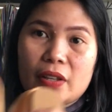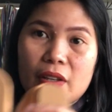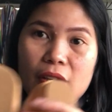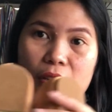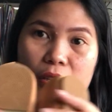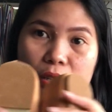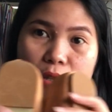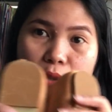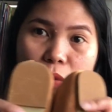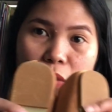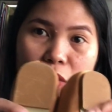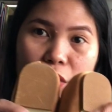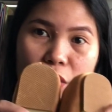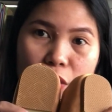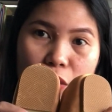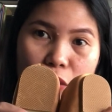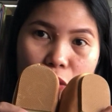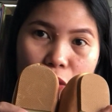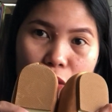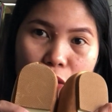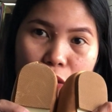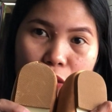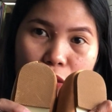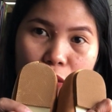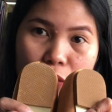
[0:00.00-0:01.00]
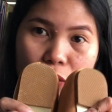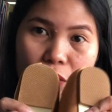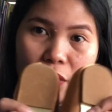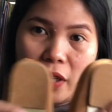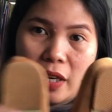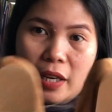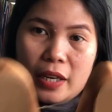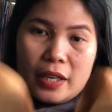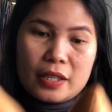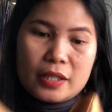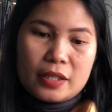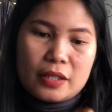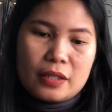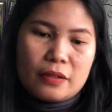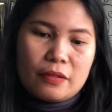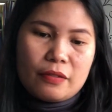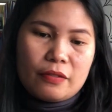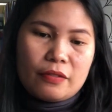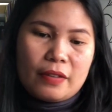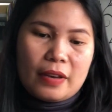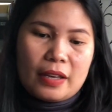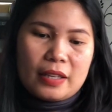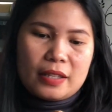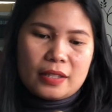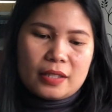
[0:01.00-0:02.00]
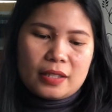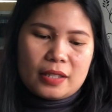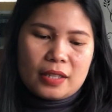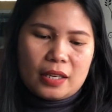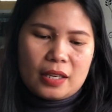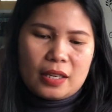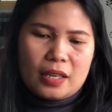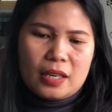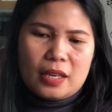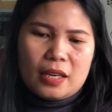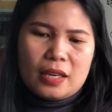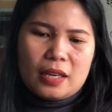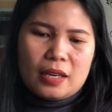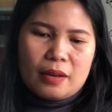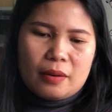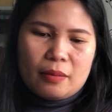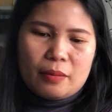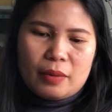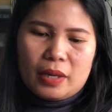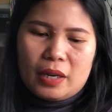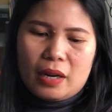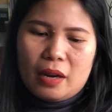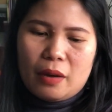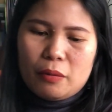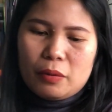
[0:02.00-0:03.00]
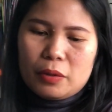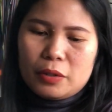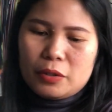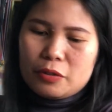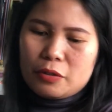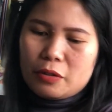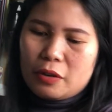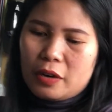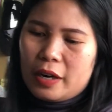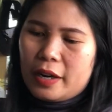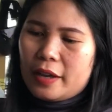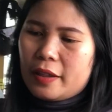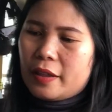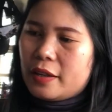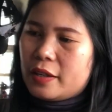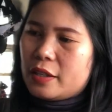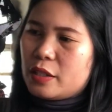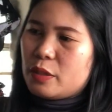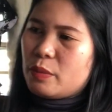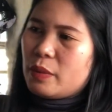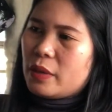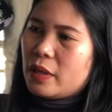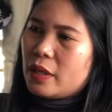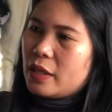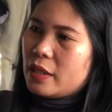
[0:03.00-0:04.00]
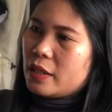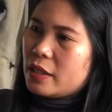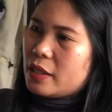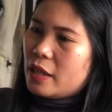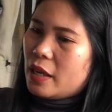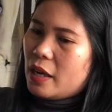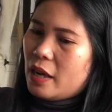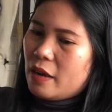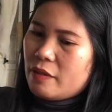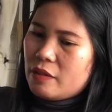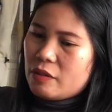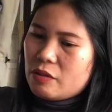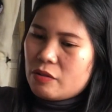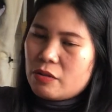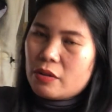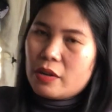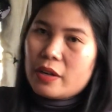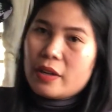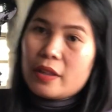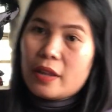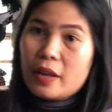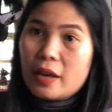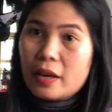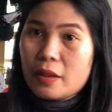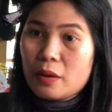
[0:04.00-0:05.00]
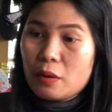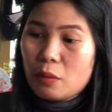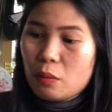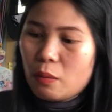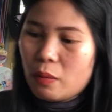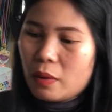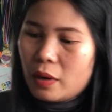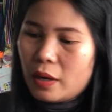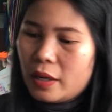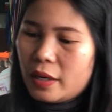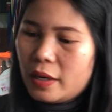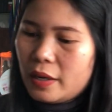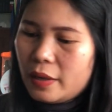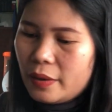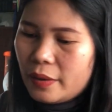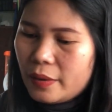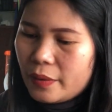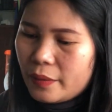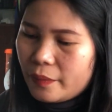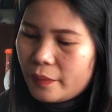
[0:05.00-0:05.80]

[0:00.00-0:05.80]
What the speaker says: This one looks so nice, VINCCI. But I will try this because I haven't tried the other one.